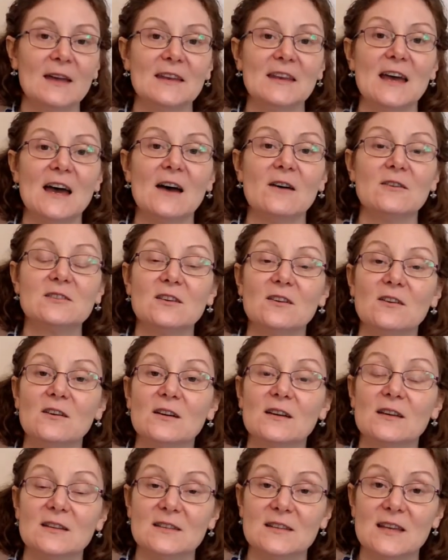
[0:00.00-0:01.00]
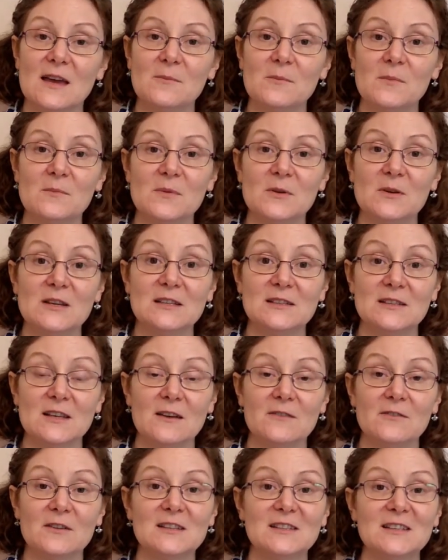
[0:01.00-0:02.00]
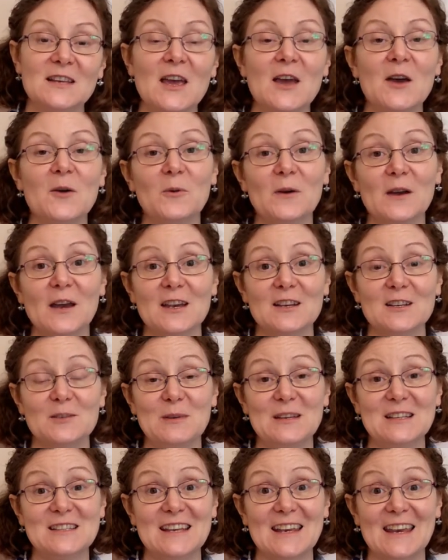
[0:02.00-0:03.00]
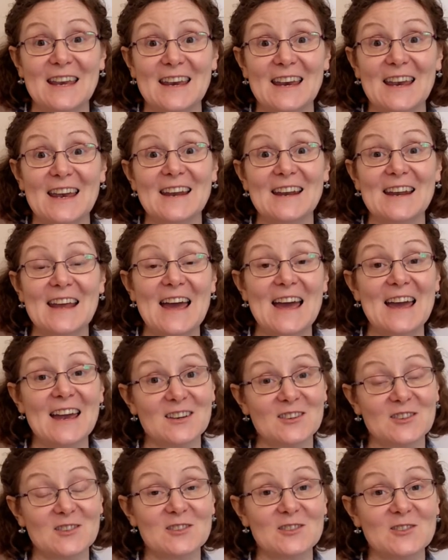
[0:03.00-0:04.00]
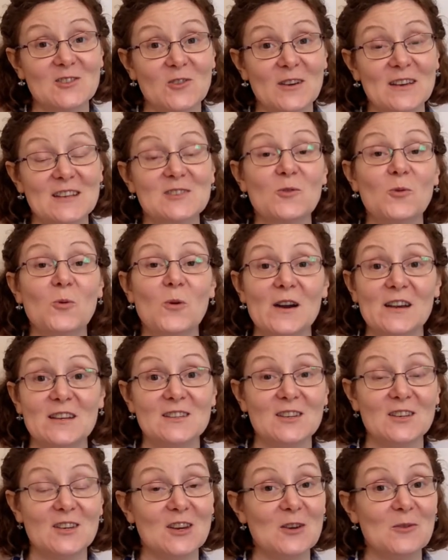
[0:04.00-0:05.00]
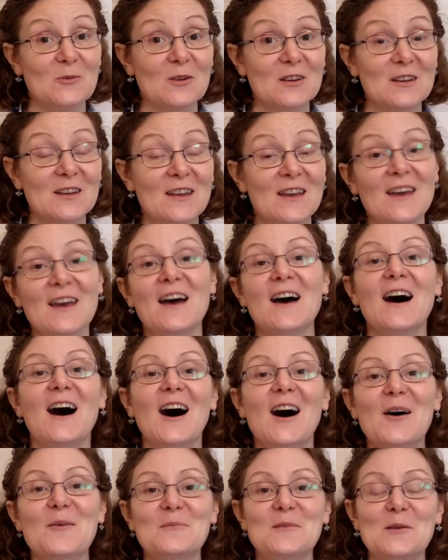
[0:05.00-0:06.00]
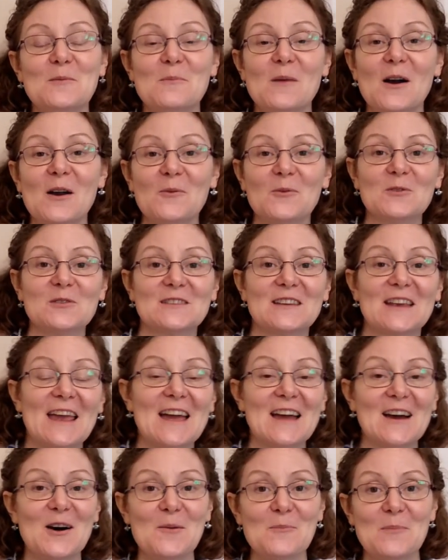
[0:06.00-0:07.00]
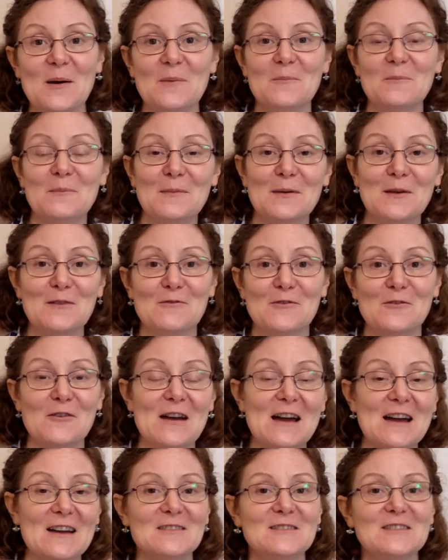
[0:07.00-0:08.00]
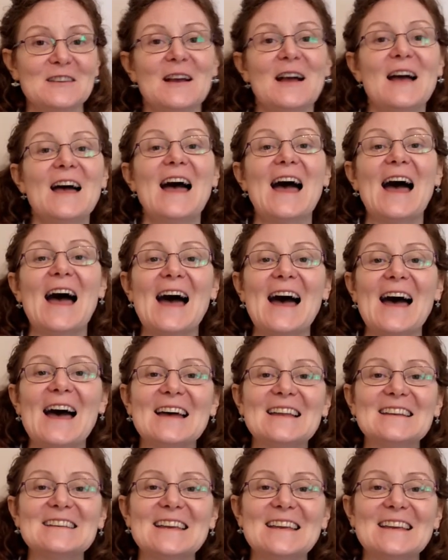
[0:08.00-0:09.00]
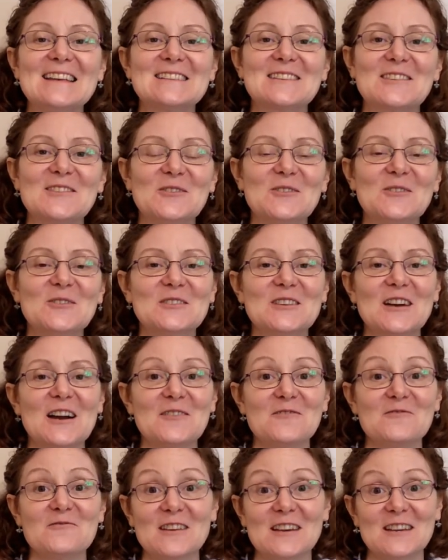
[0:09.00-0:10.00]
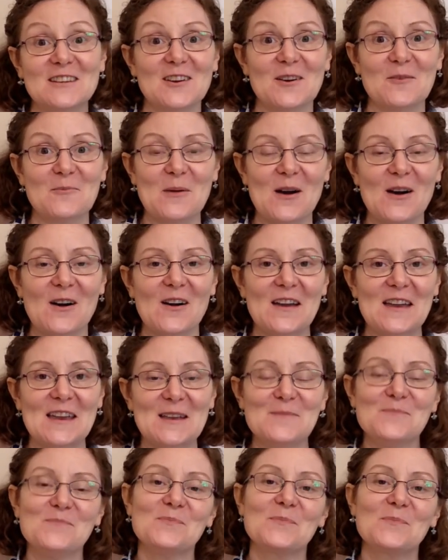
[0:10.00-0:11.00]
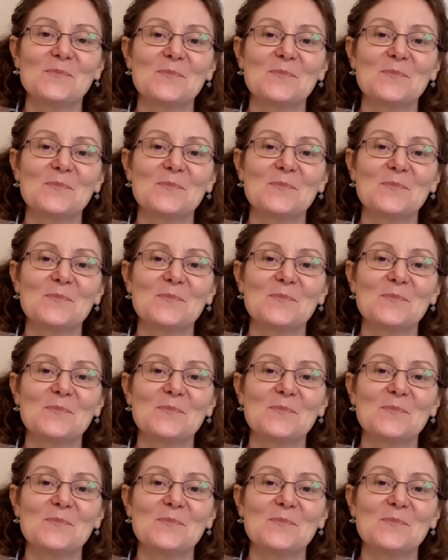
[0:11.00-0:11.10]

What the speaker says: Now at our contemporary service, we're going to be singing an action song. It's quite a new one. You might want to get up and move around. And it's called I Reach Up High.